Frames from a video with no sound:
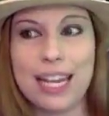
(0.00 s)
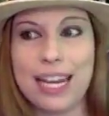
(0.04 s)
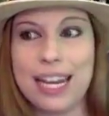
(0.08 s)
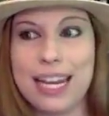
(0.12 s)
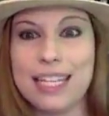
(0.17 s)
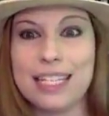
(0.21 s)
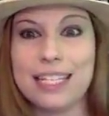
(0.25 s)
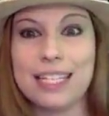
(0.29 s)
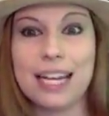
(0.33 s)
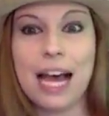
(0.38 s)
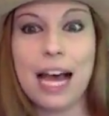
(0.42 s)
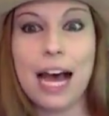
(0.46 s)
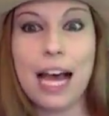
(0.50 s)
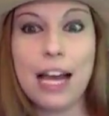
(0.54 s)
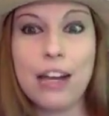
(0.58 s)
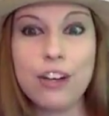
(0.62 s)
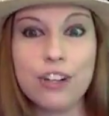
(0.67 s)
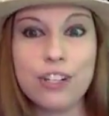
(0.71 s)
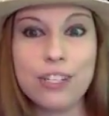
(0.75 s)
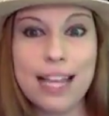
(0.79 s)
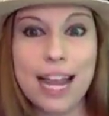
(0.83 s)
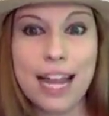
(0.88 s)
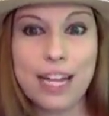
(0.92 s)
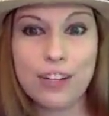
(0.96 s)
It is an
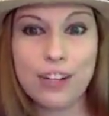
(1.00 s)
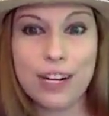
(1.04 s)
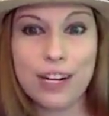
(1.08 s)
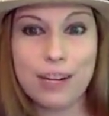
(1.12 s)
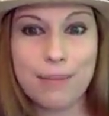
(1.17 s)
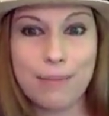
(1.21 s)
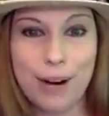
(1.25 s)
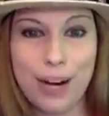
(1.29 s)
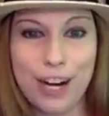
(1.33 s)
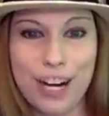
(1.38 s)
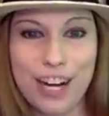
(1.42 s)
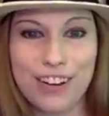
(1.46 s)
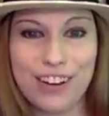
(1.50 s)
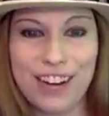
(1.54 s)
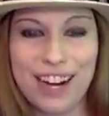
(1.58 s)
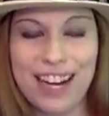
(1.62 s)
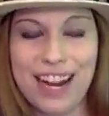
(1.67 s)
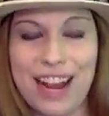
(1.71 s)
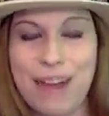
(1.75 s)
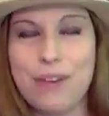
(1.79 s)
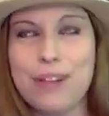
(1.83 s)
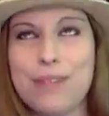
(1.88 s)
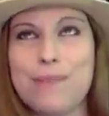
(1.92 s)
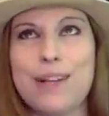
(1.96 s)
undersaturated market right
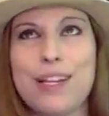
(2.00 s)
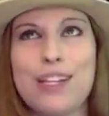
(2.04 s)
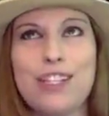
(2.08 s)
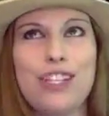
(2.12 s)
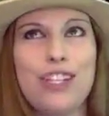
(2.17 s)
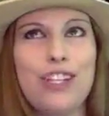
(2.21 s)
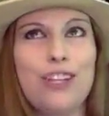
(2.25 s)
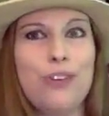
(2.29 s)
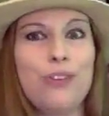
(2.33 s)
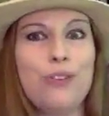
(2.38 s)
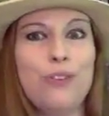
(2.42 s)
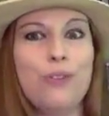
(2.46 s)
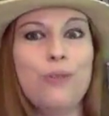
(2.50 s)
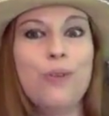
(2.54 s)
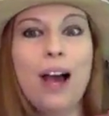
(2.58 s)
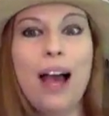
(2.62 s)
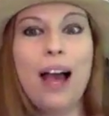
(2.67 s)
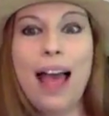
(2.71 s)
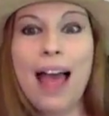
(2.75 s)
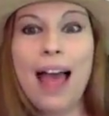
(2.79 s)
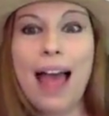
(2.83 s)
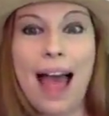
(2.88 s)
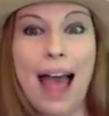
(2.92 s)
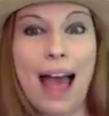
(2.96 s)
now, which means you
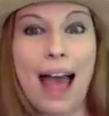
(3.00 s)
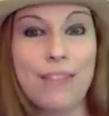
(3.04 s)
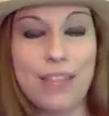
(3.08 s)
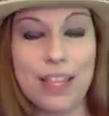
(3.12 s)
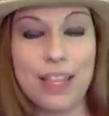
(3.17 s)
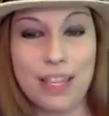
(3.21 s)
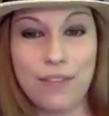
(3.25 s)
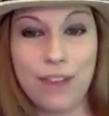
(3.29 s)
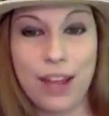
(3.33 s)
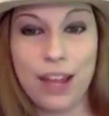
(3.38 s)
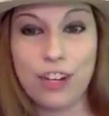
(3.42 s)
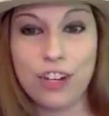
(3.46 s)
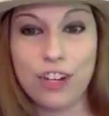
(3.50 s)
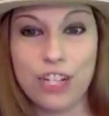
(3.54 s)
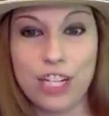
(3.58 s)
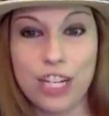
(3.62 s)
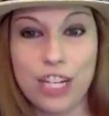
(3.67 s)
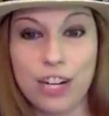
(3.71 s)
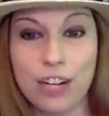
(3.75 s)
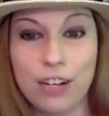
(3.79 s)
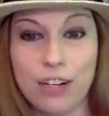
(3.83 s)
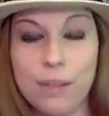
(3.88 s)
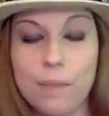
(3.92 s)
have the advantage here.